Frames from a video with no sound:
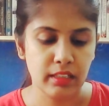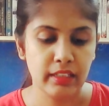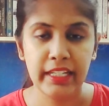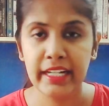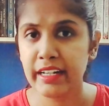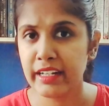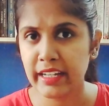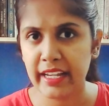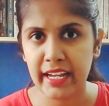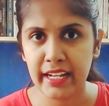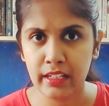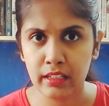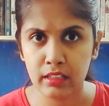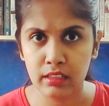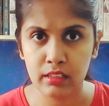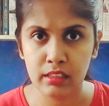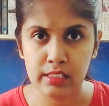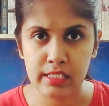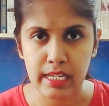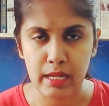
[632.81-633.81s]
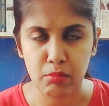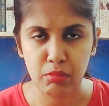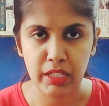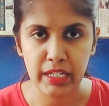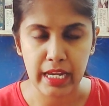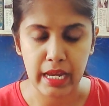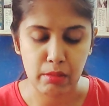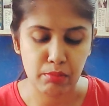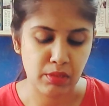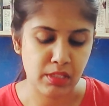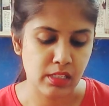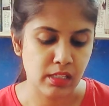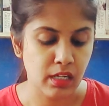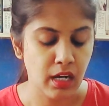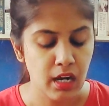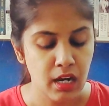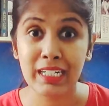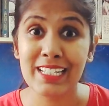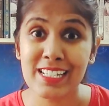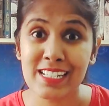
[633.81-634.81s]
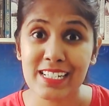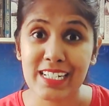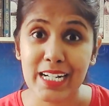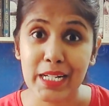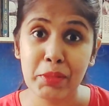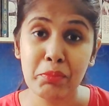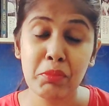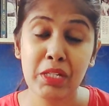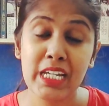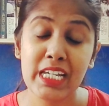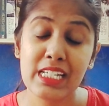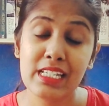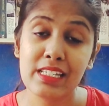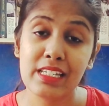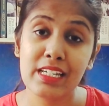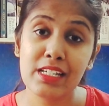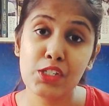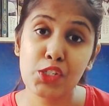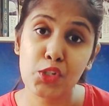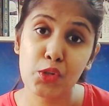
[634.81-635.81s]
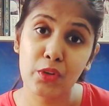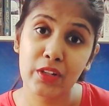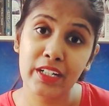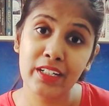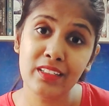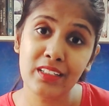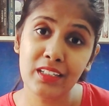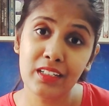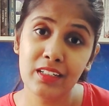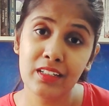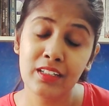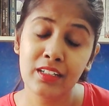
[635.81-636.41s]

Then again the same thing happens. But this time he sees Dorian